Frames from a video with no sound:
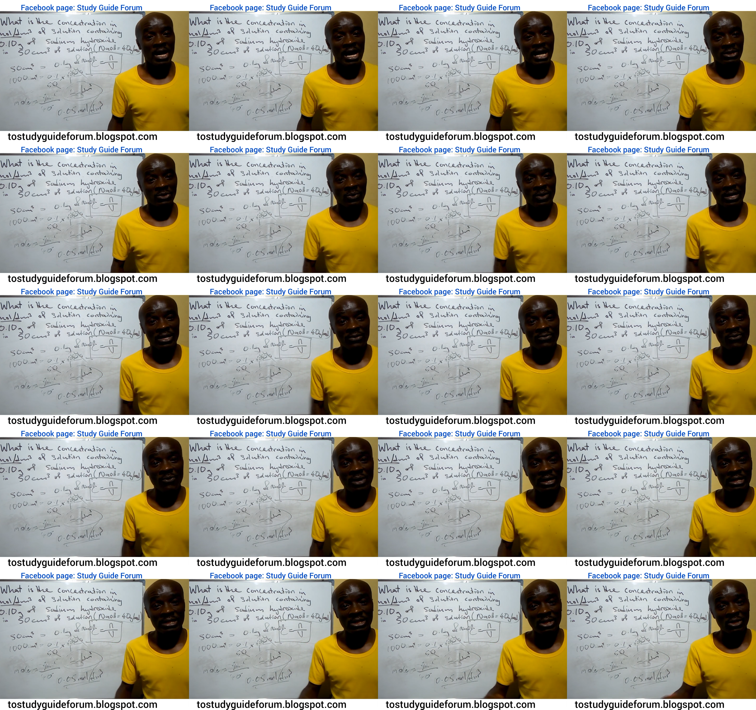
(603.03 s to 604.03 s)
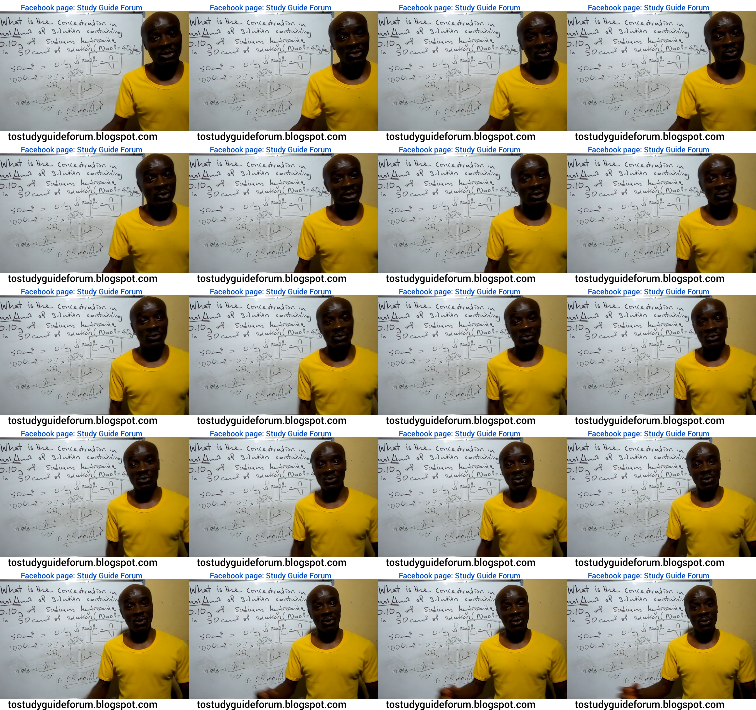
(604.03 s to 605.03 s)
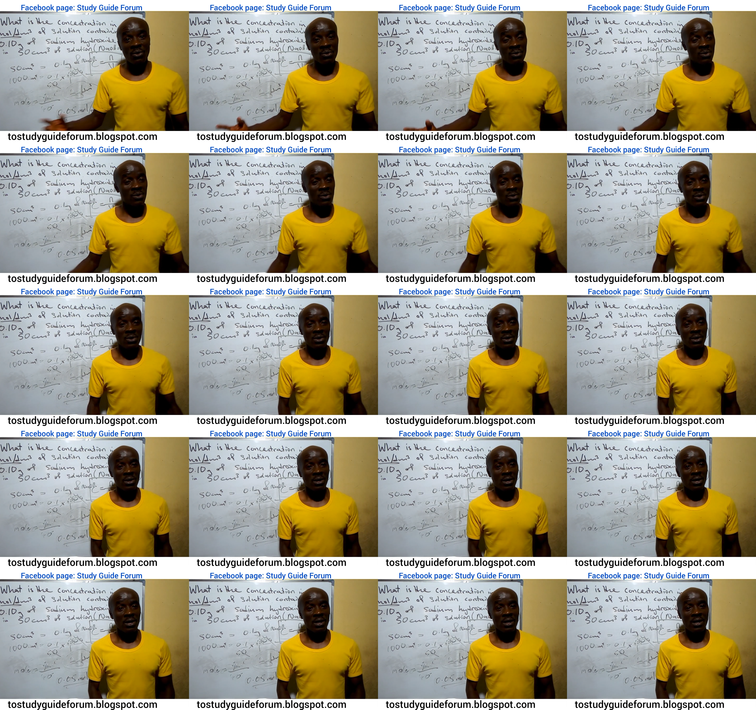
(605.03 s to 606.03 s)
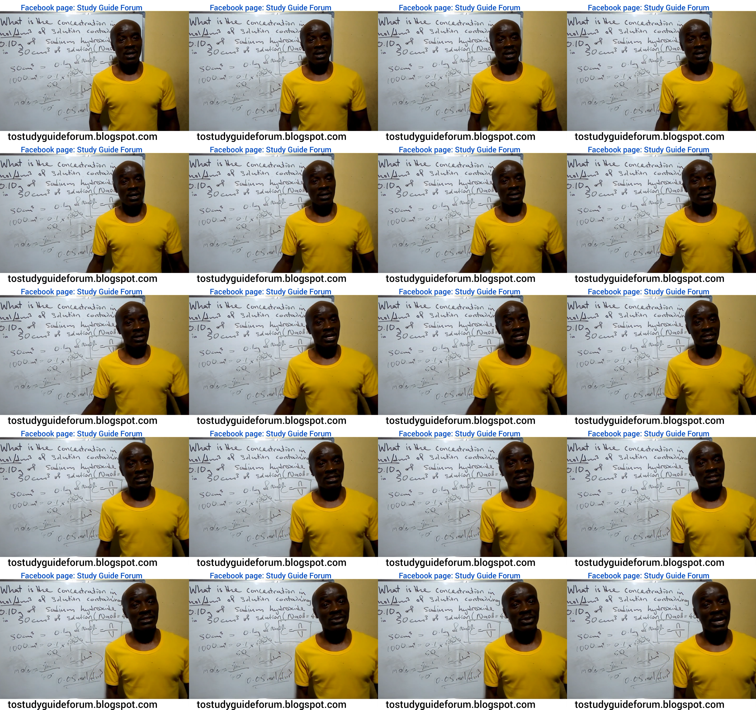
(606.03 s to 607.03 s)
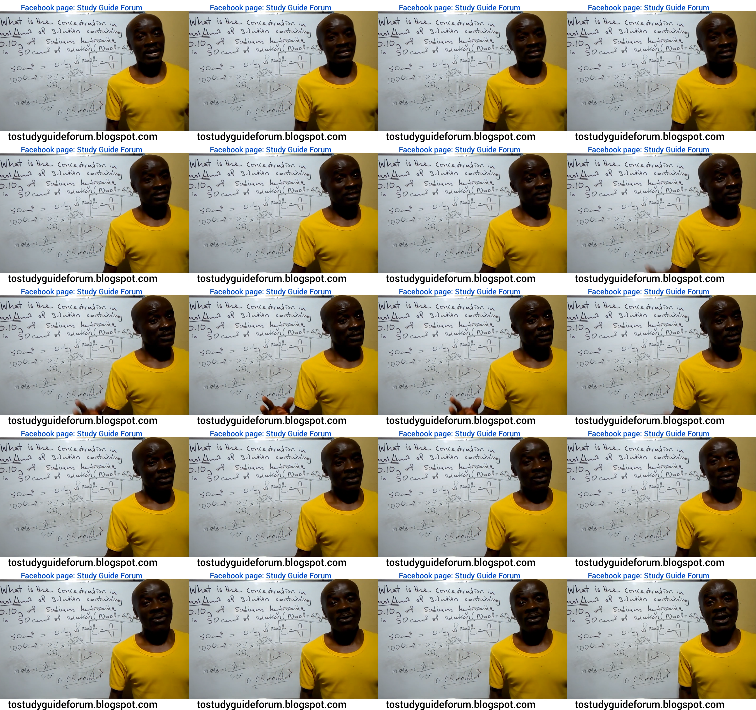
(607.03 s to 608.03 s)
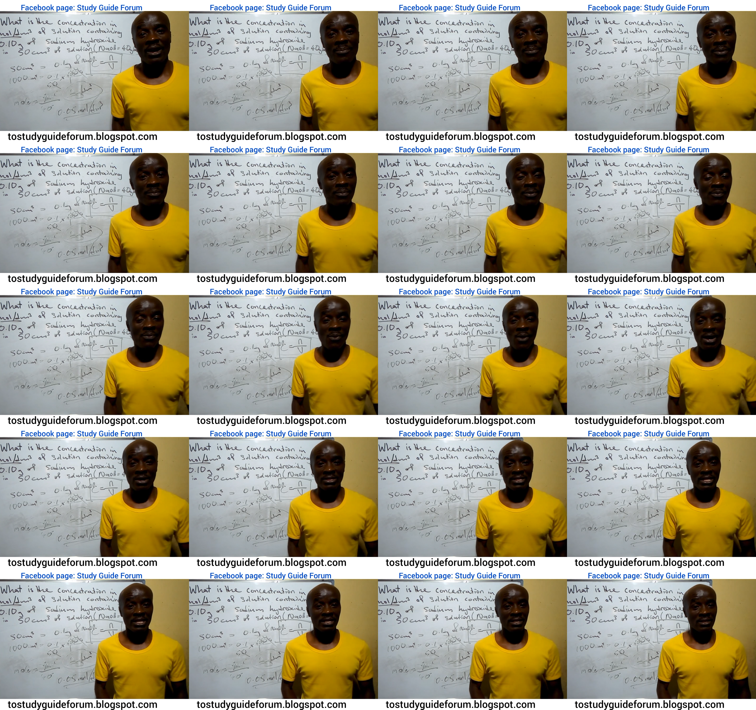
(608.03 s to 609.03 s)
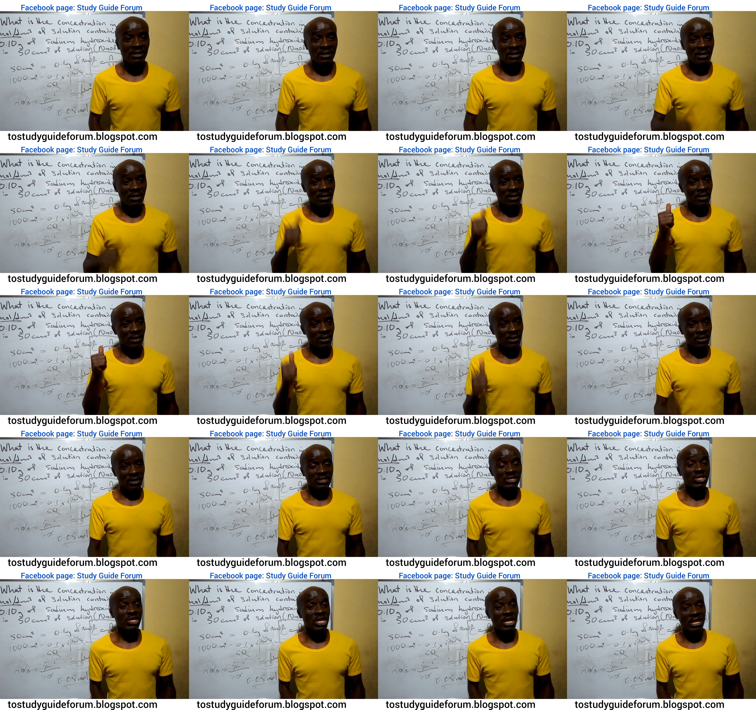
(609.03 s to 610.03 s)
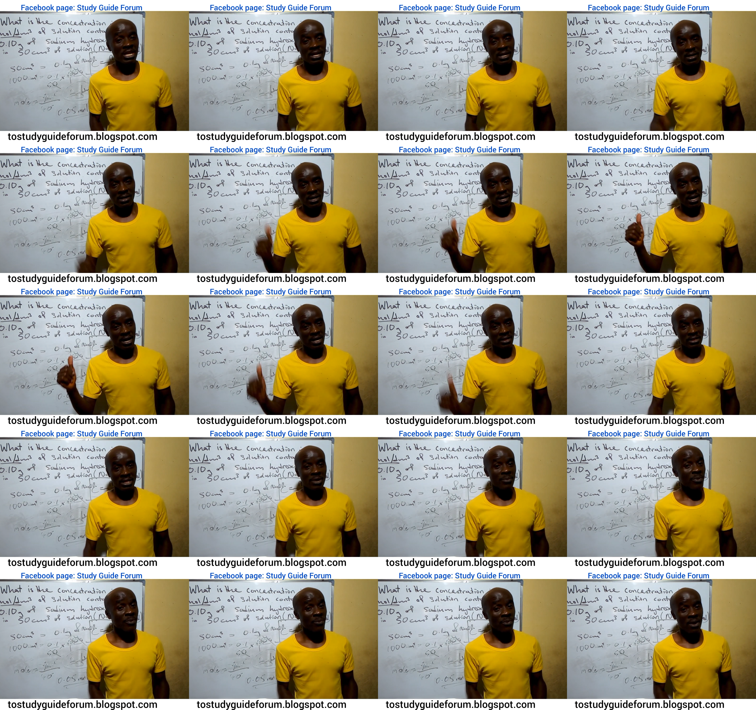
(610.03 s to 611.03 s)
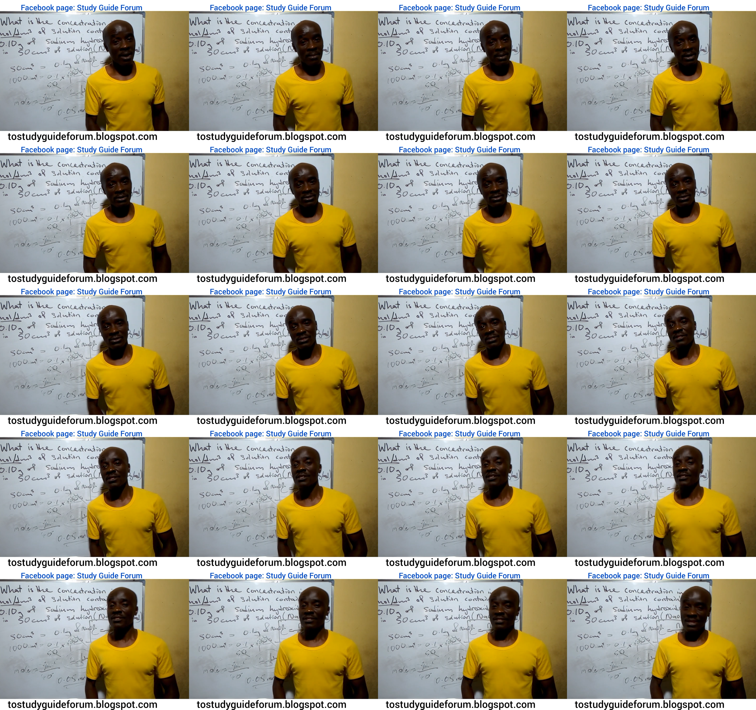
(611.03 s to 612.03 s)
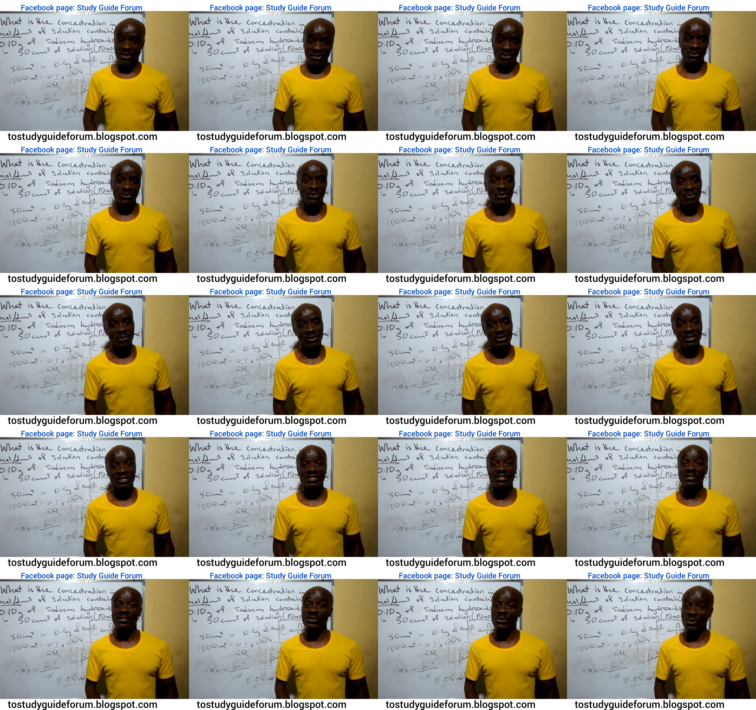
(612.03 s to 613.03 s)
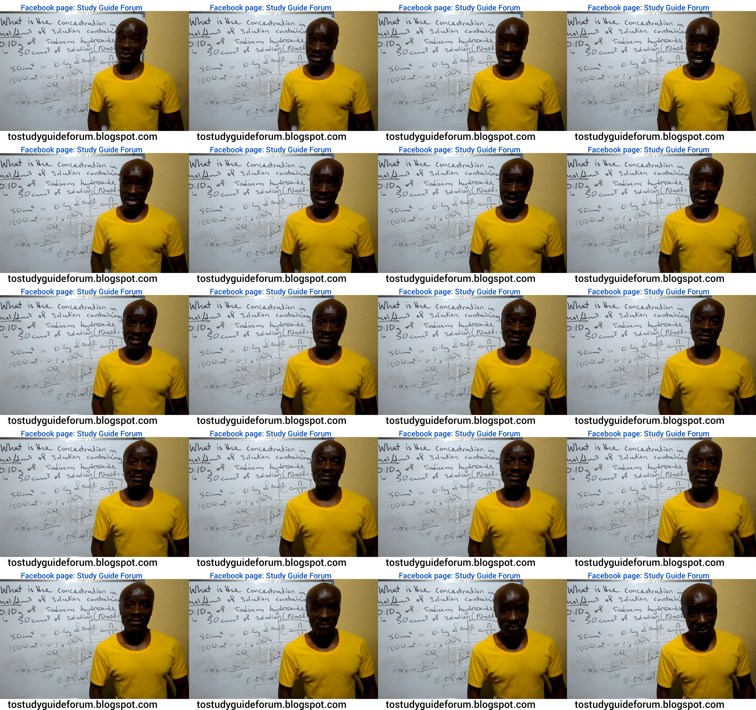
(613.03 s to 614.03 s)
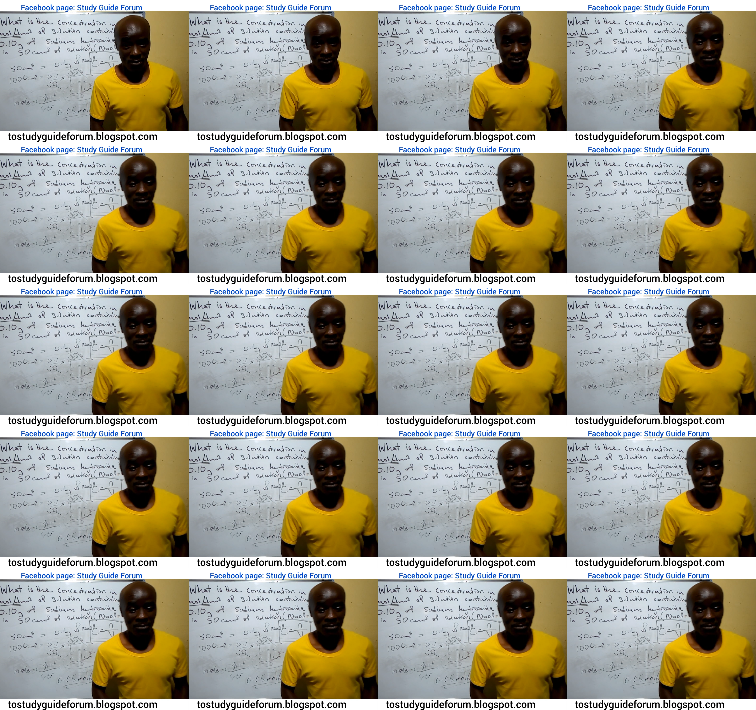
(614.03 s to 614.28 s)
actually if we are doing good or getting it right. or helping people out there. Share and tell people about us. Thank you so much. This is Survey Guide for